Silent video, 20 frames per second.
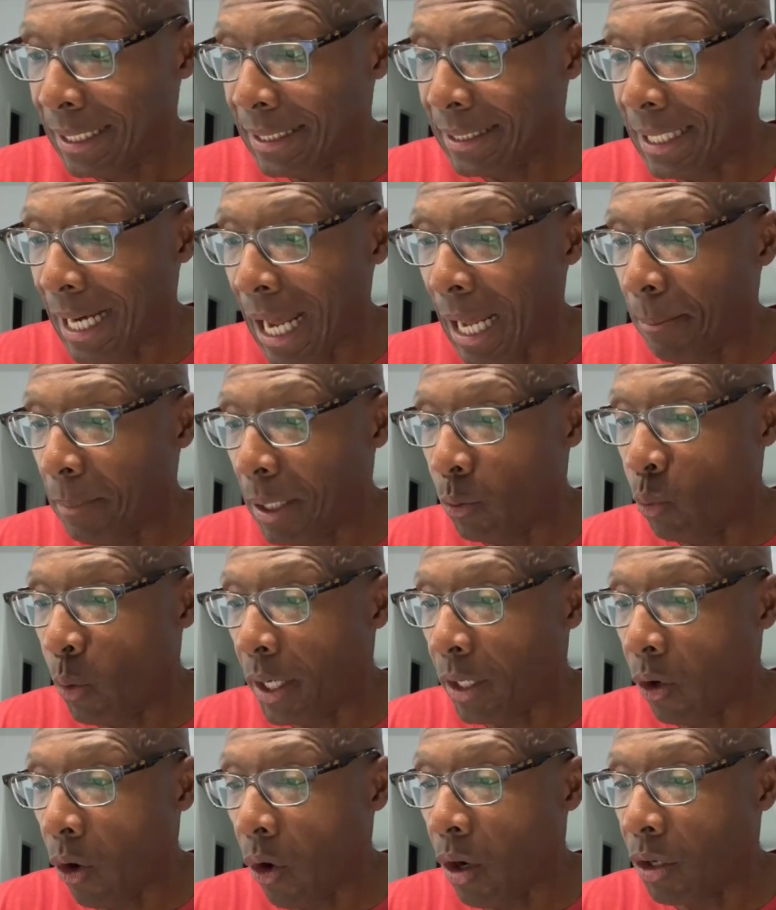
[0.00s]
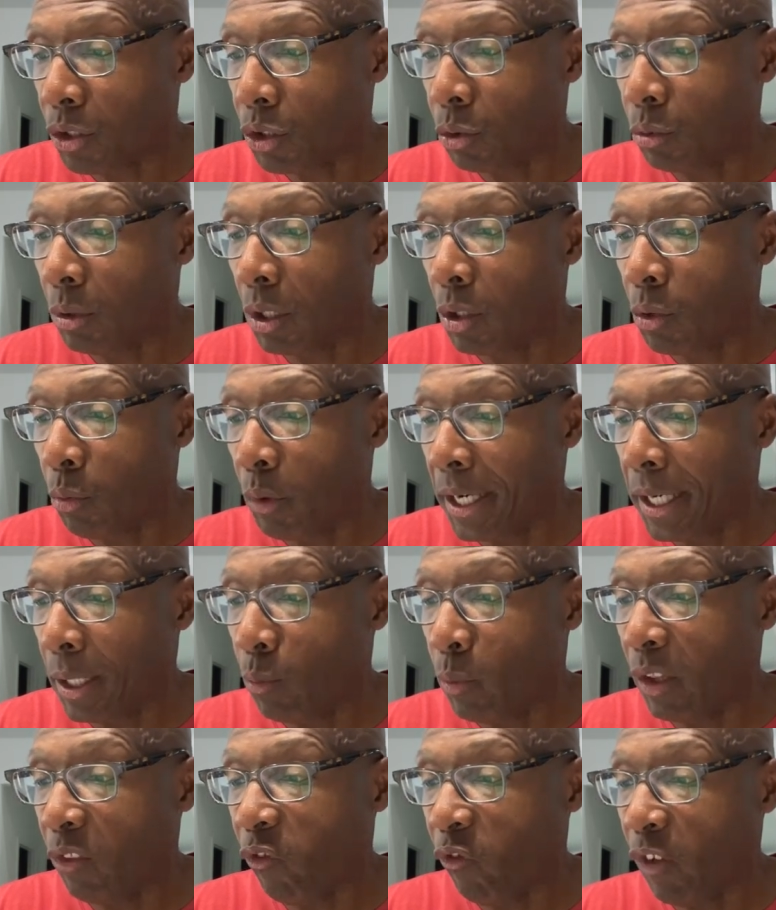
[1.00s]
Dimon went on to agree
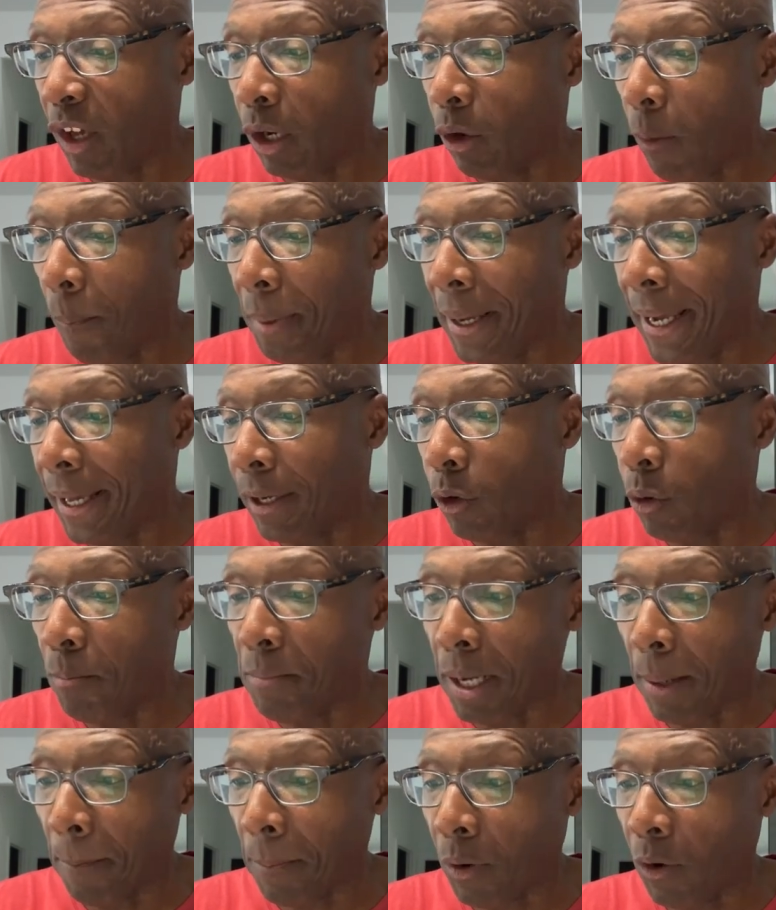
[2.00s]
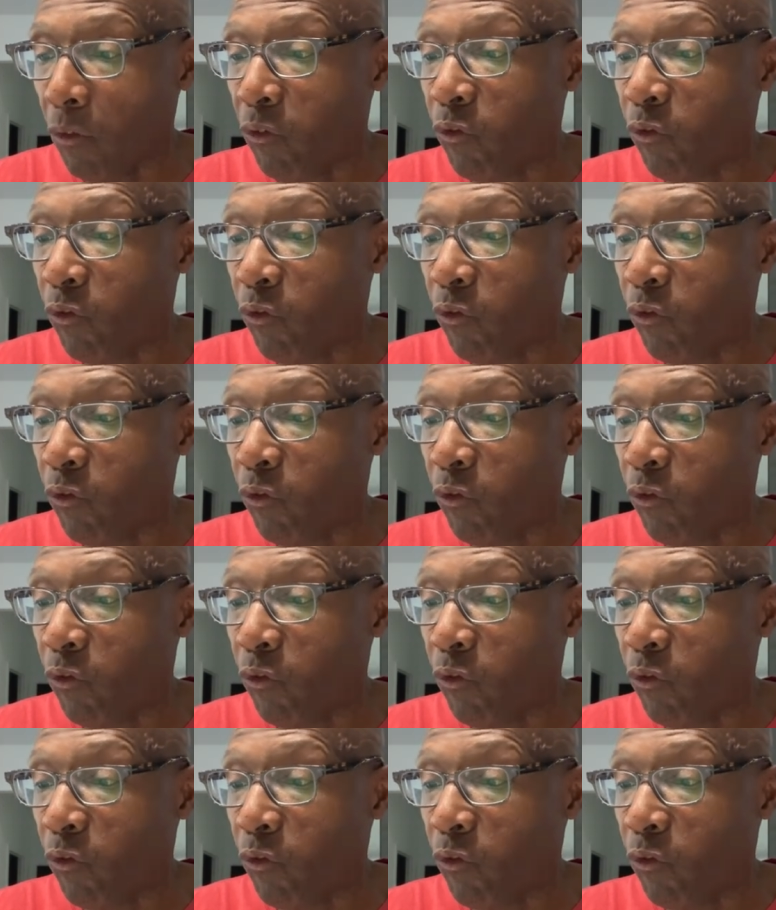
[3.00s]
with fellow panel member,